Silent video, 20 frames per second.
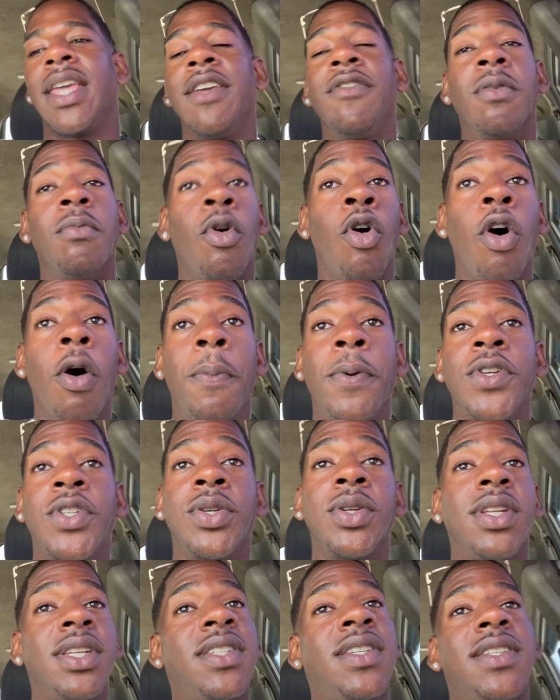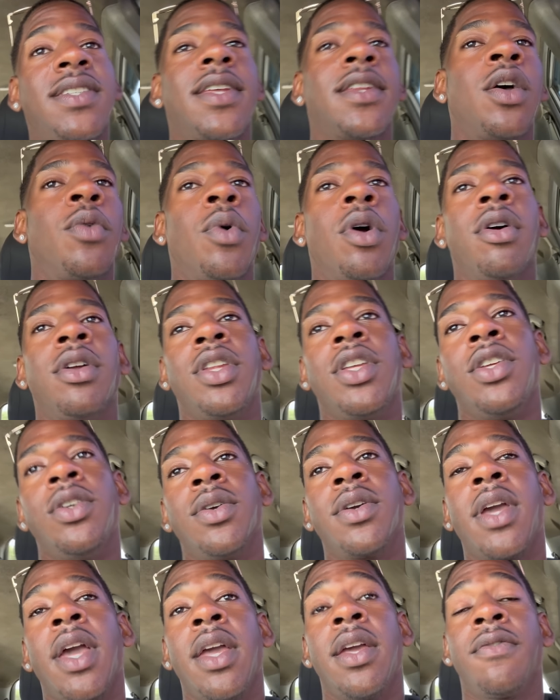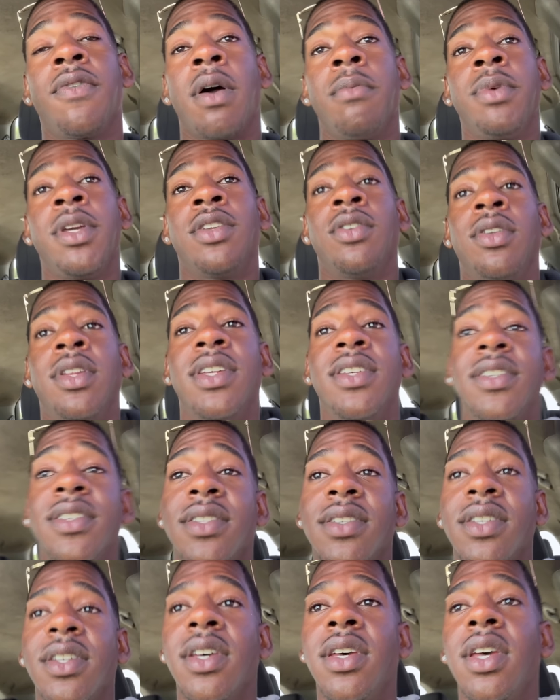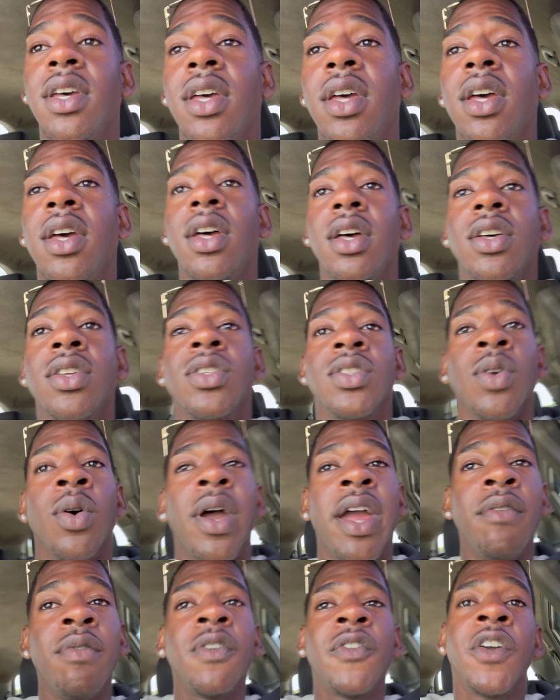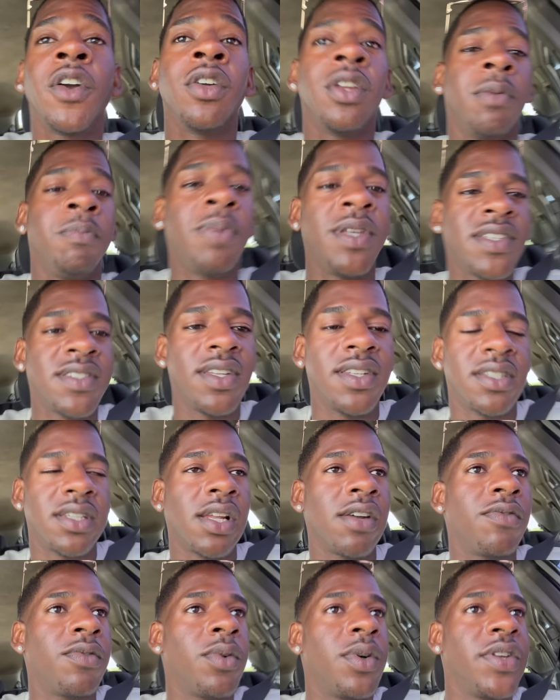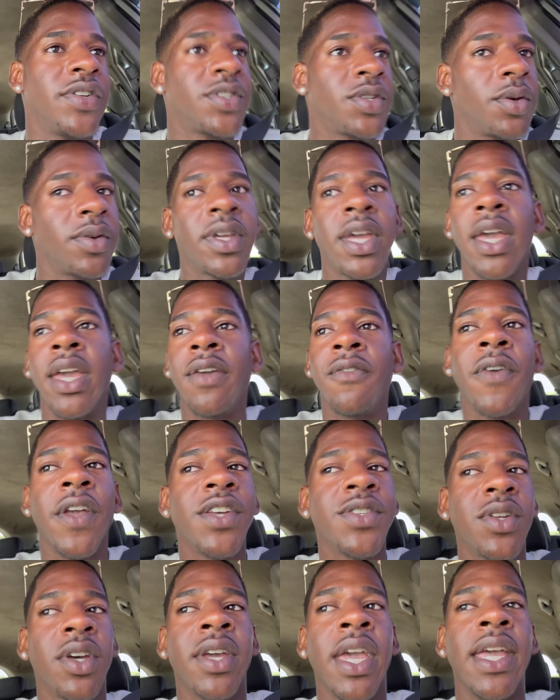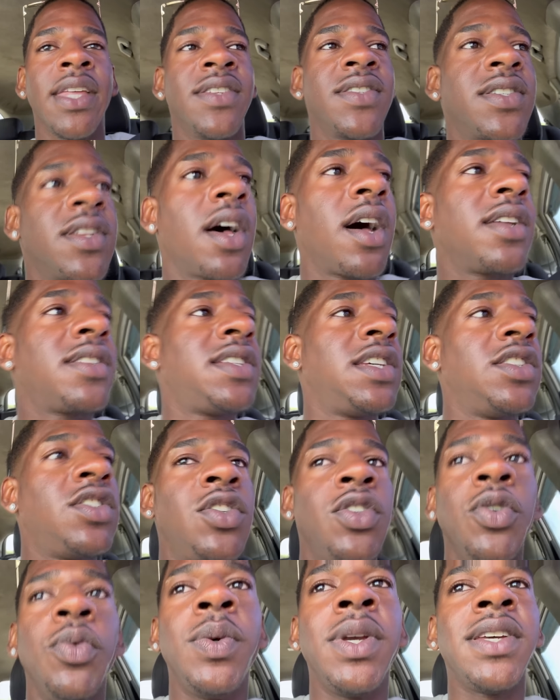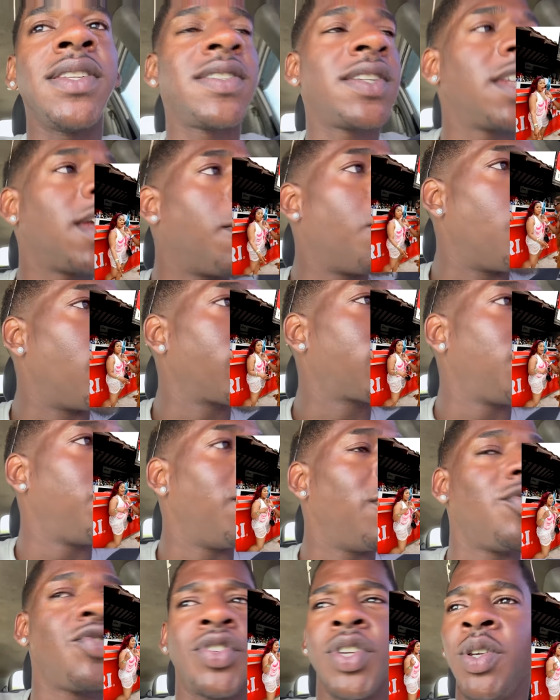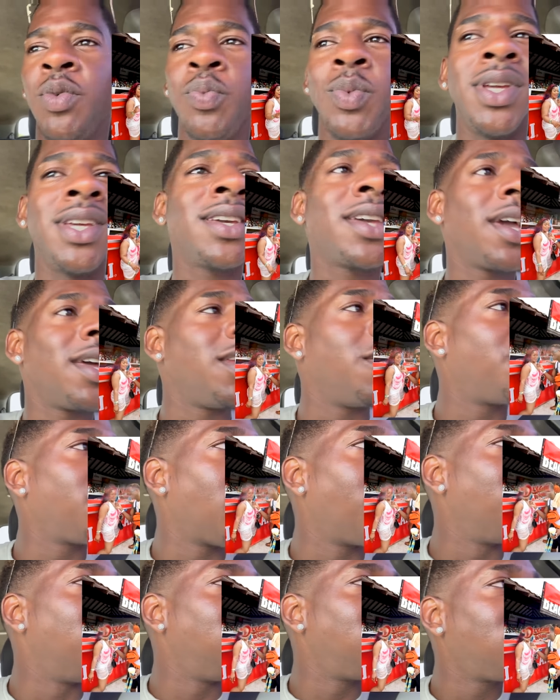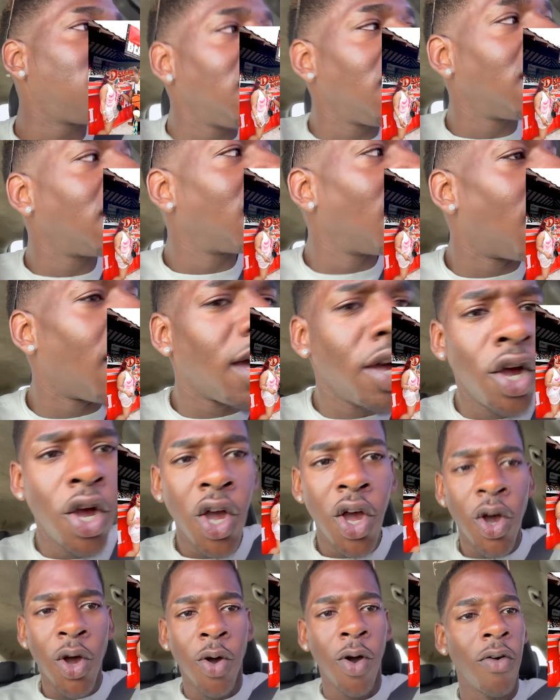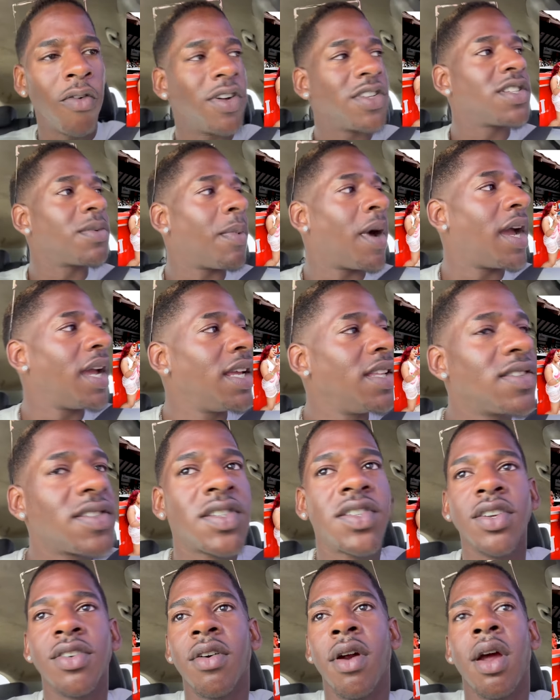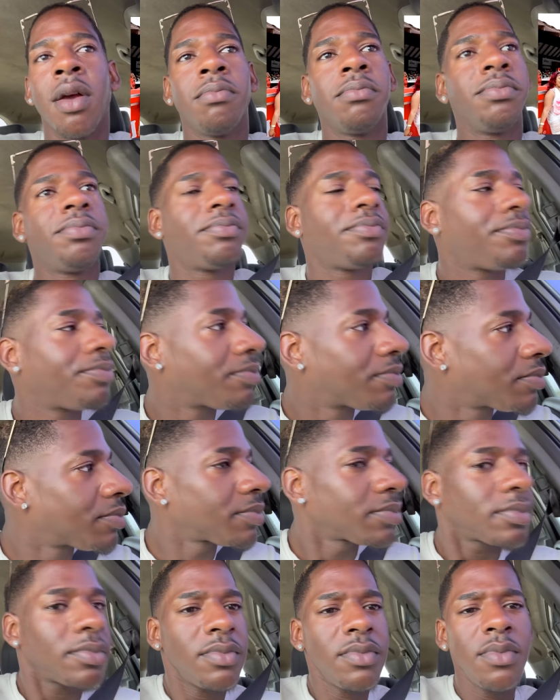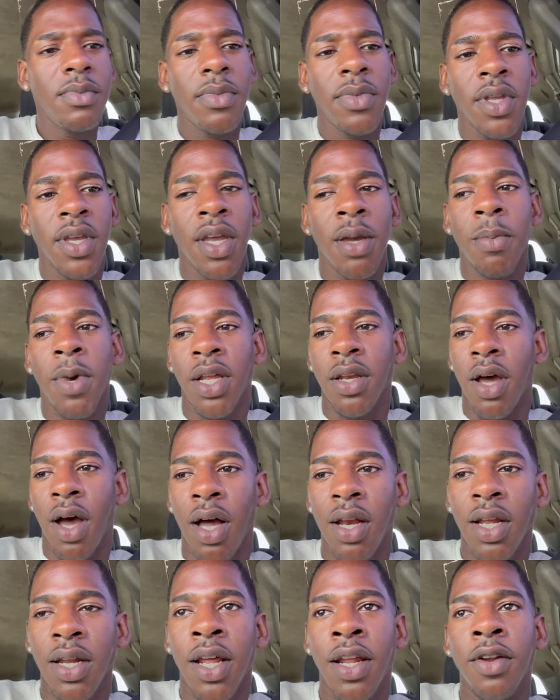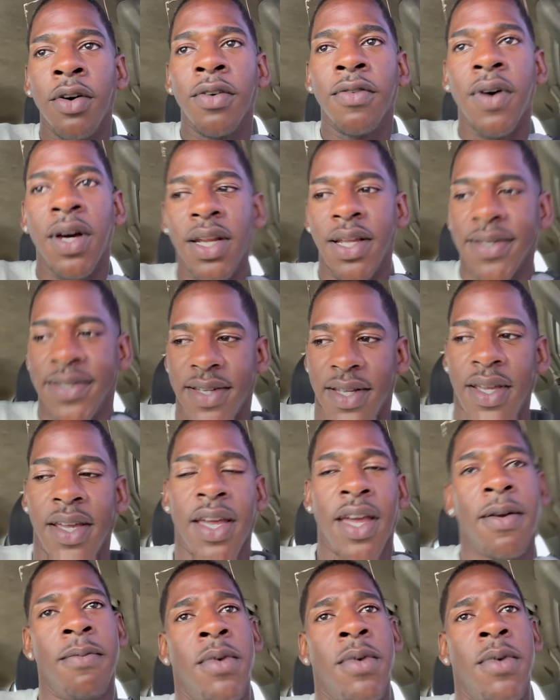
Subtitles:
even more opportunities than there were in the UK, if I'm being honest. So everything on the business level is okay. Things are getting started. 2 weeks in, I'm working with Dream Weekend. If you haven't seen that, go over to my Instagram. Yeah man, all of that over there, so you get